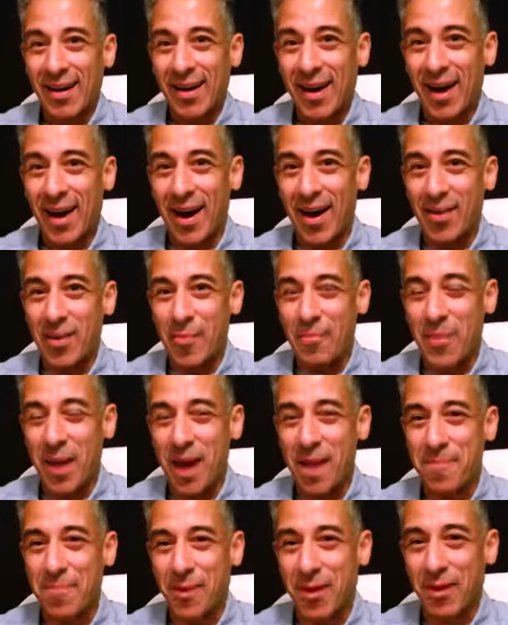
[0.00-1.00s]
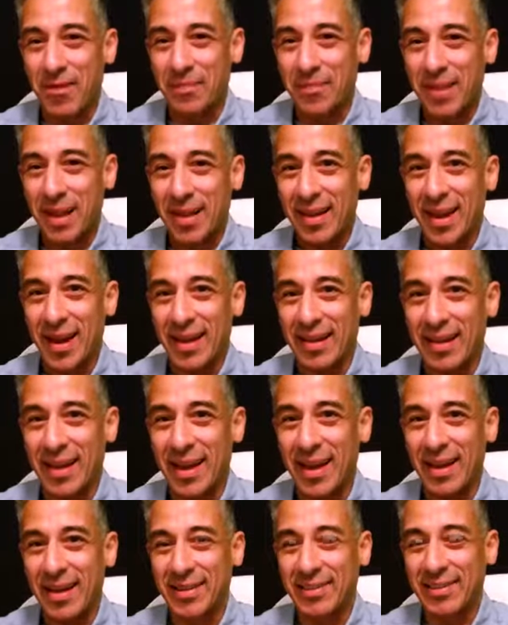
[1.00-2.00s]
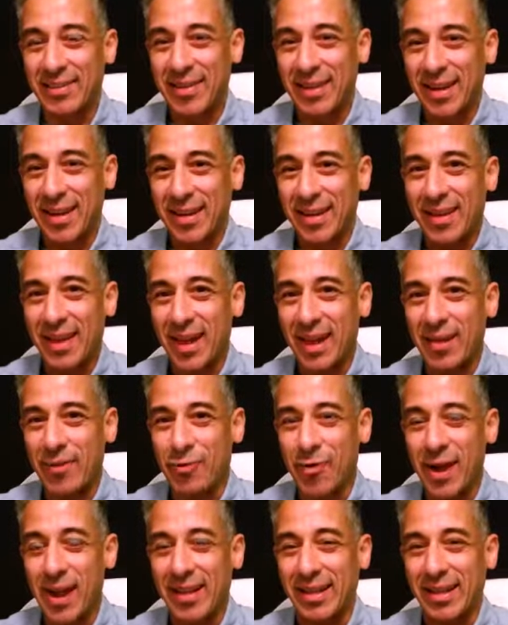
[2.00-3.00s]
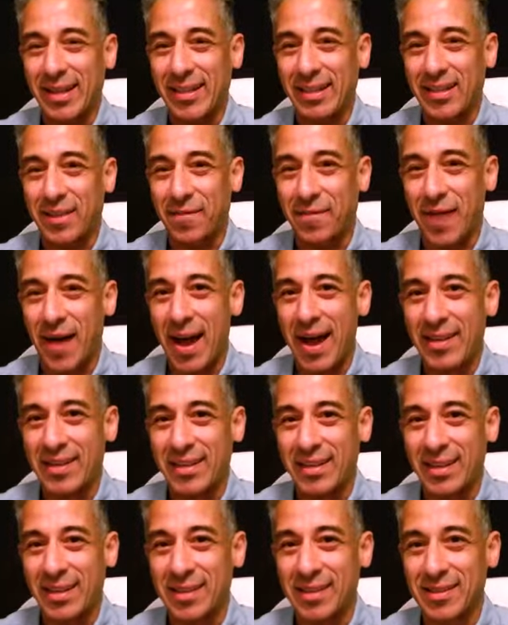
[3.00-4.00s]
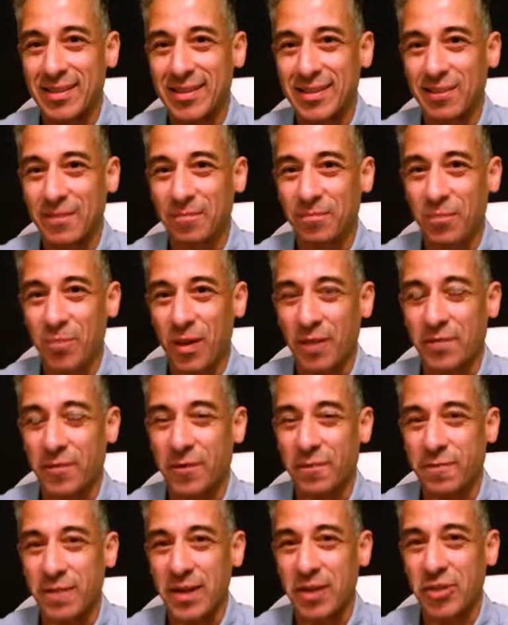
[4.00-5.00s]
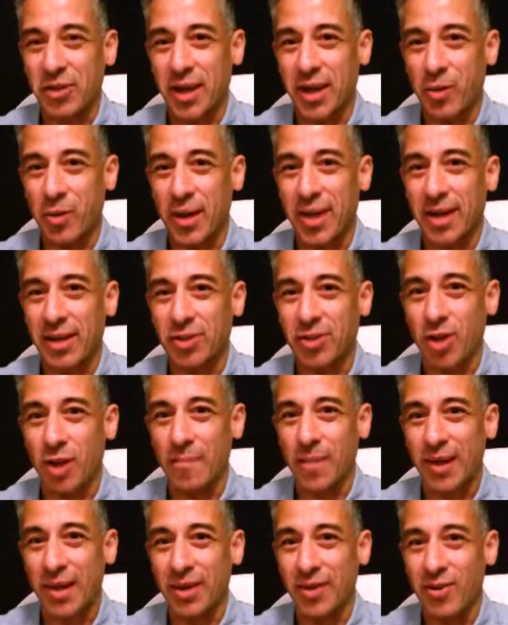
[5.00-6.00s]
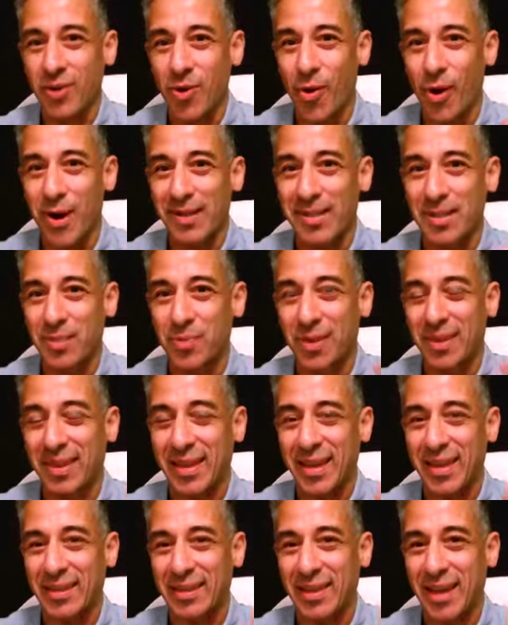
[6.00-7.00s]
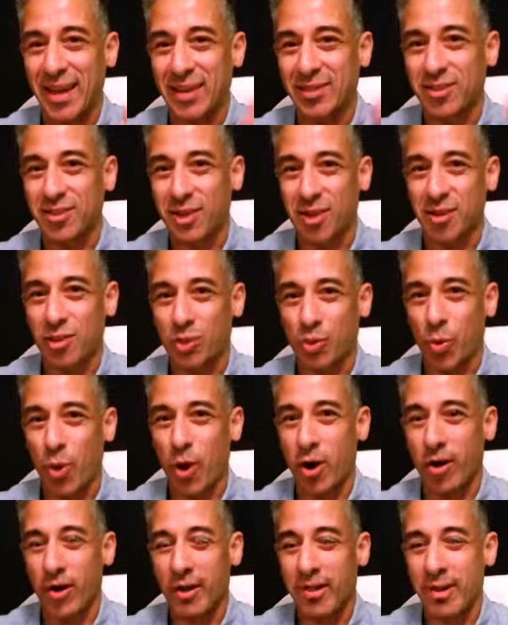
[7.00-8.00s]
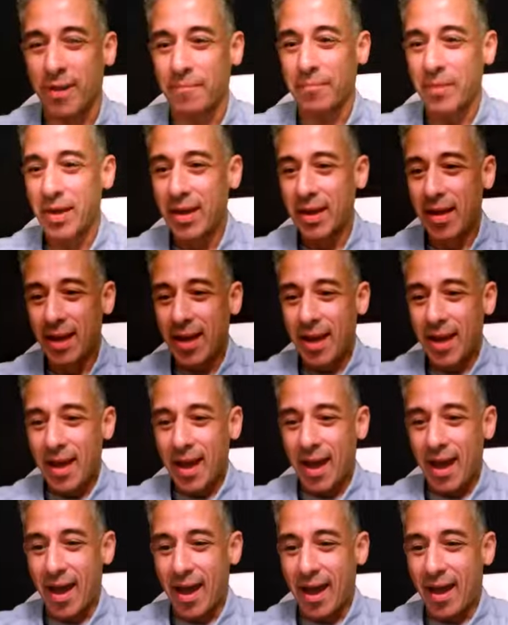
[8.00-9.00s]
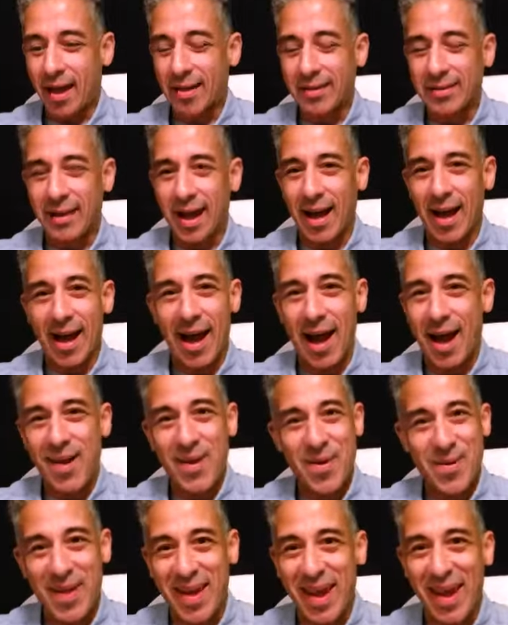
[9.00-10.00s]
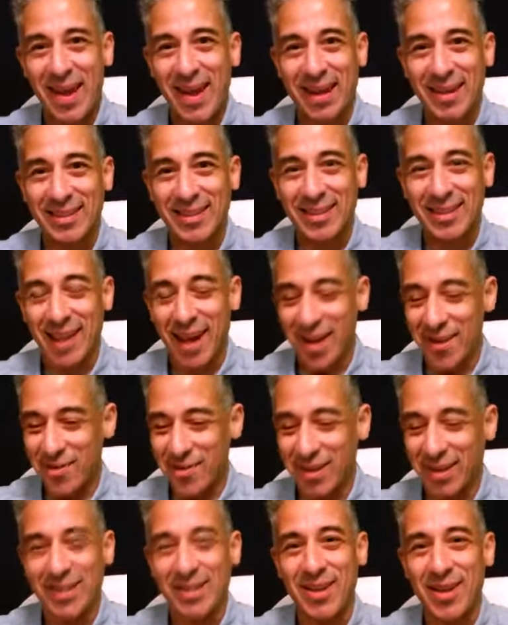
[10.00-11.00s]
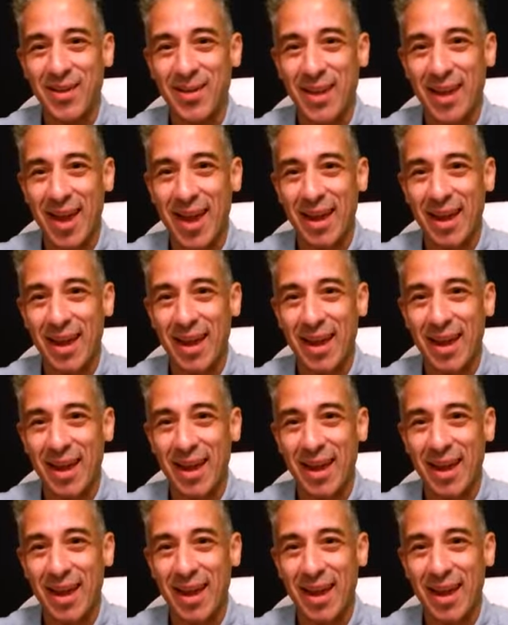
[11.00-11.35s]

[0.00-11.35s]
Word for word: on the paper like this. They create these devices for fidgeting, where they can start making noises with these things, just twirling them. And I, I, don't get it. I really don't get